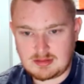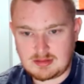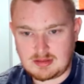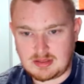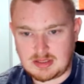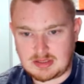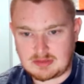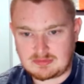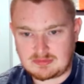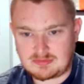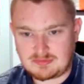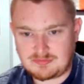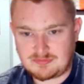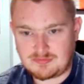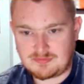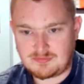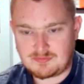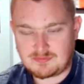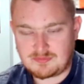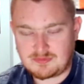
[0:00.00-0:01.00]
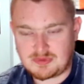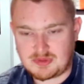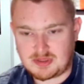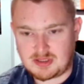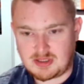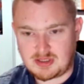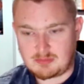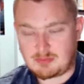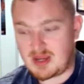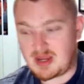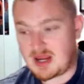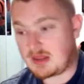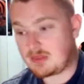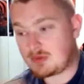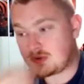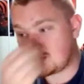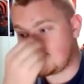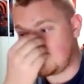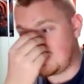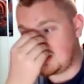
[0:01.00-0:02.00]
if the
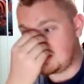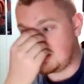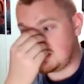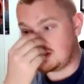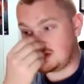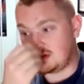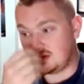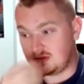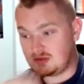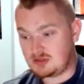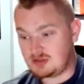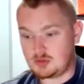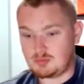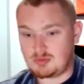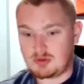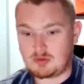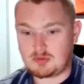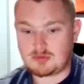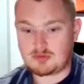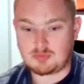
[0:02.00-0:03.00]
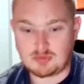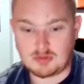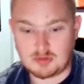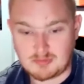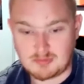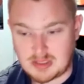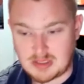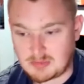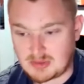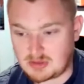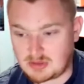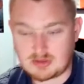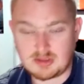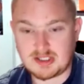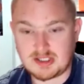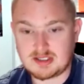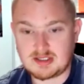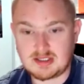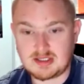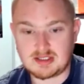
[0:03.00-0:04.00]
Panthers win, then you both will make me look
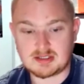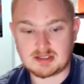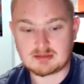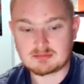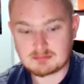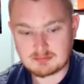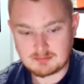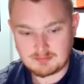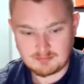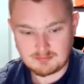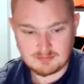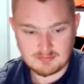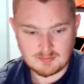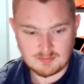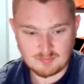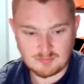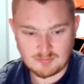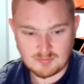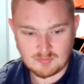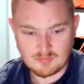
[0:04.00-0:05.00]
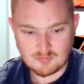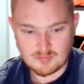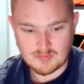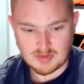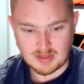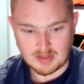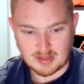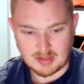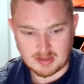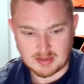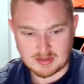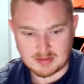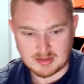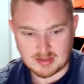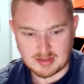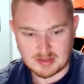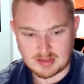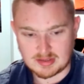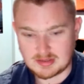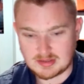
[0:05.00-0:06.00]
like an idiot.
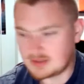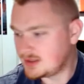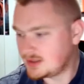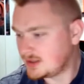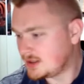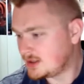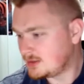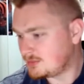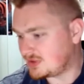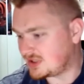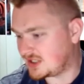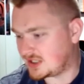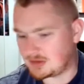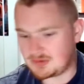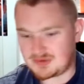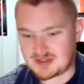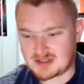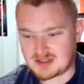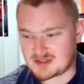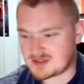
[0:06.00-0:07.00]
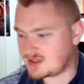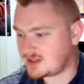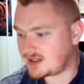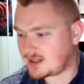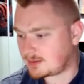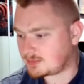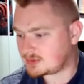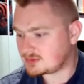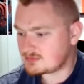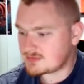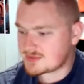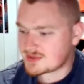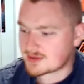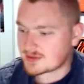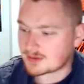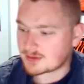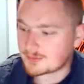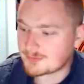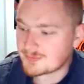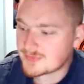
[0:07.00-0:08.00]
And but I don't think that's going to happen.
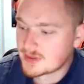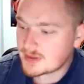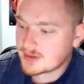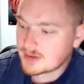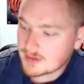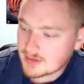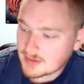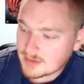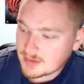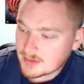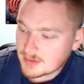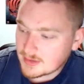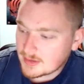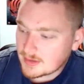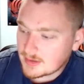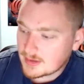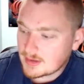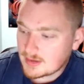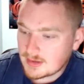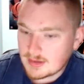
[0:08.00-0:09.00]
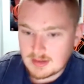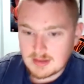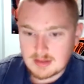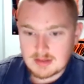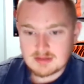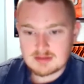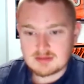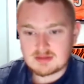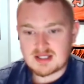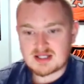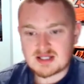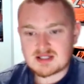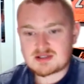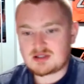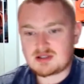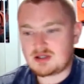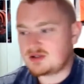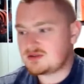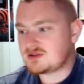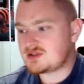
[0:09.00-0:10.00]
So next
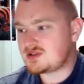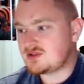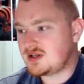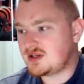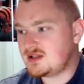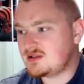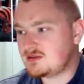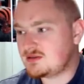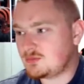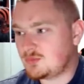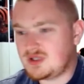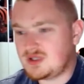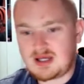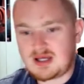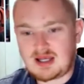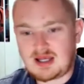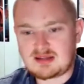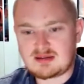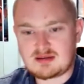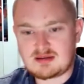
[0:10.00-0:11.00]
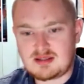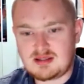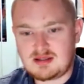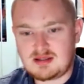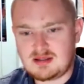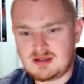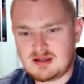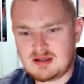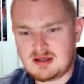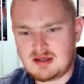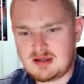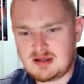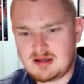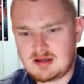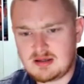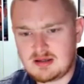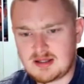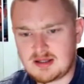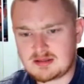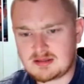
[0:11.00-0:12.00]
on the slate, we got the
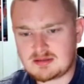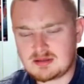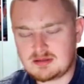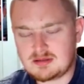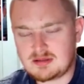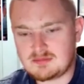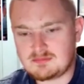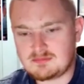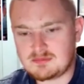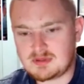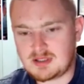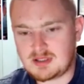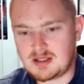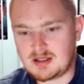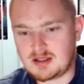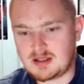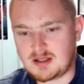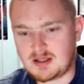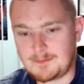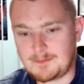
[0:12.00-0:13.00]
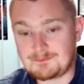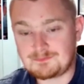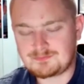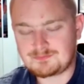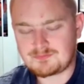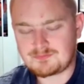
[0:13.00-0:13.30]
I